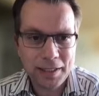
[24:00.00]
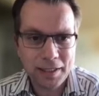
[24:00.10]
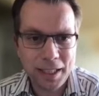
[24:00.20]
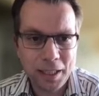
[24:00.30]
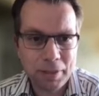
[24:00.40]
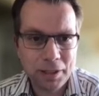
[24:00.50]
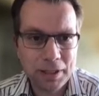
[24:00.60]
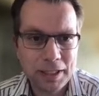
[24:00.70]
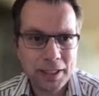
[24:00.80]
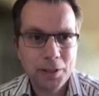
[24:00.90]
they're
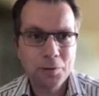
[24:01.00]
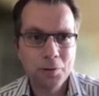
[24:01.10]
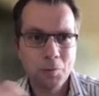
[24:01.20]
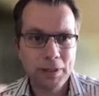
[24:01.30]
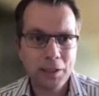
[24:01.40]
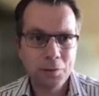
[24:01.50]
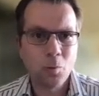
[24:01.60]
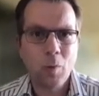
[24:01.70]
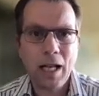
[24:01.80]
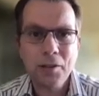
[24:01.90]
building new, what they call
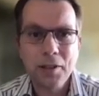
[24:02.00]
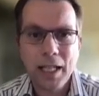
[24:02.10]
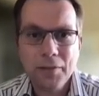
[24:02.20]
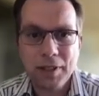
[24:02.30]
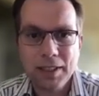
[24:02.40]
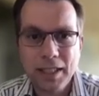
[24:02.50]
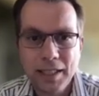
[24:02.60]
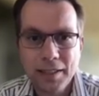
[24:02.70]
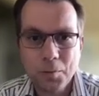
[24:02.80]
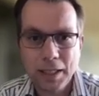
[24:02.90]
wildlife
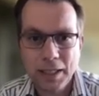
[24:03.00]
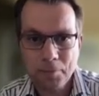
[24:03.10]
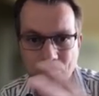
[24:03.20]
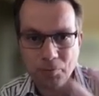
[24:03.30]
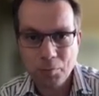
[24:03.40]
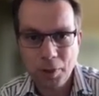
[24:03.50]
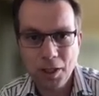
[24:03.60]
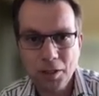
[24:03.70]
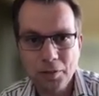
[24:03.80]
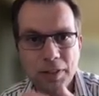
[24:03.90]
estates, where
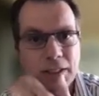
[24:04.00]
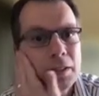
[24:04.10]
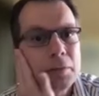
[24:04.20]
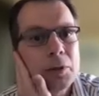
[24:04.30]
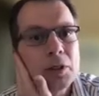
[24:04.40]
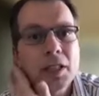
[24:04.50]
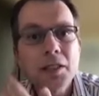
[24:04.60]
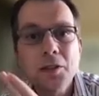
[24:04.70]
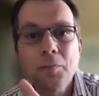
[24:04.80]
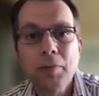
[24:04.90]
part of it,
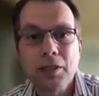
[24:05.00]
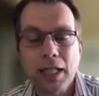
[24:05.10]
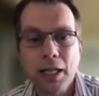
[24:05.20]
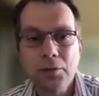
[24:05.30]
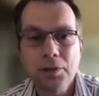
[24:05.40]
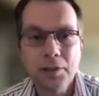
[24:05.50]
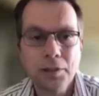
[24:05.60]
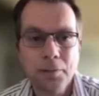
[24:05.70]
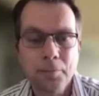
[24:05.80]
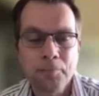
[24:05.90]
you build
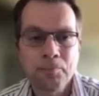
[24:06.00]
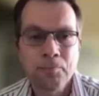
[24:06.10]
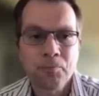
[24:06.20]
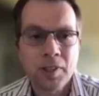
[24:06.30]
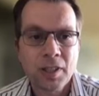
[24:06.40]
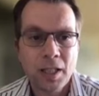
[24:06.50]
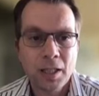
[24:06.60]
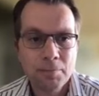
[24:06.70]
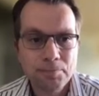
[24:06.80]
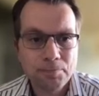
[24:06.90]
houses,
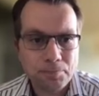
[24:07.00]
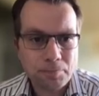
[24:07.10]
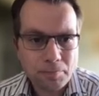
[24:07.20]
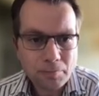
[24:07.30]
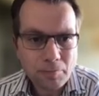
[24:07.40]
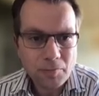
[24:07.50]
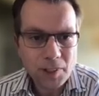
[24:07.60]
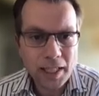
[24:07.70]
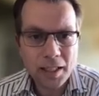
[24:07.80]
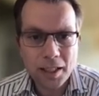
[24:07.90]
um,
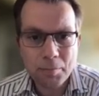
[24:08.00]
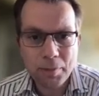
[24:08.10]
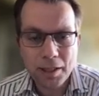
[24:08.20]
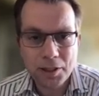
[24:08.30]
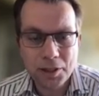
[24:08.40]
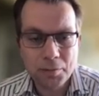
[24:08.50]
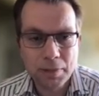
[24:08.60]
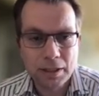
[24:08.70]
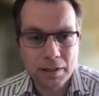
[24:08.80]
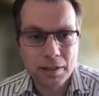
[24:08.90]
and the other parts you
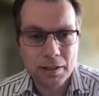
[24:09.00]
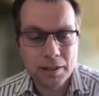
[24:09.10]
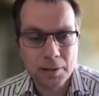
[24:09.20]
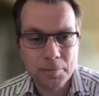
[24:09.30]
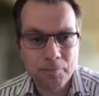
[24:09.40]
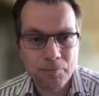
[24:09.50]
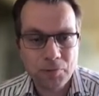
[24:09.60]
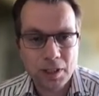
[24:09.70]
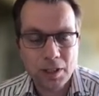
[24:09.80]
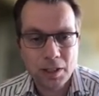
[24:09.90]
build, um,
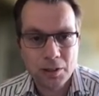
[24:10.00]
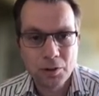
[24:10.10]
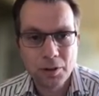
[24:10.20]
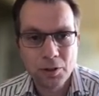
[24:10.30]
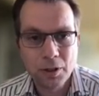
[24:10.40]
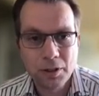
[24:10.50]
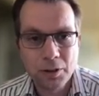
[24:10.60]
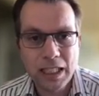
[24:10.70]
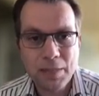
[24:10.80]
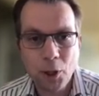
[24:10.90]
uh, you, you, you
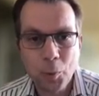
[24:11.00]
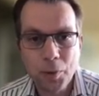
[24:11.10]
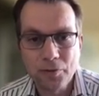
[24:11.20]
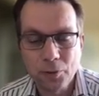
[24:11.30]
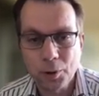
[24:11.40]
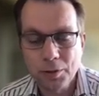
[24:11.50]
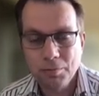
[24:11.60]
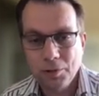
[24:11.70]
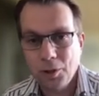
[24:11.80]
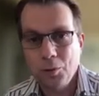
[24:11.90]
keep open for
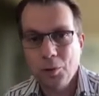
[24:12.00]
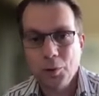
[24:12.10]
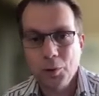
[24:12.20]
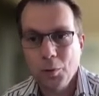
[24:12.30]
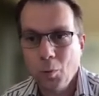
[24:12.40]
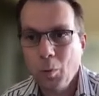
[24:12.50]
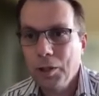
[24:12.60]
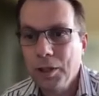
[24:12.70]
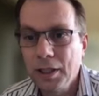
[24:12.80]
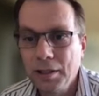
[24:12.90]
so-called
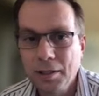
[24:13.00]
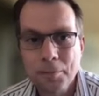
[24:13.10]
wilderness.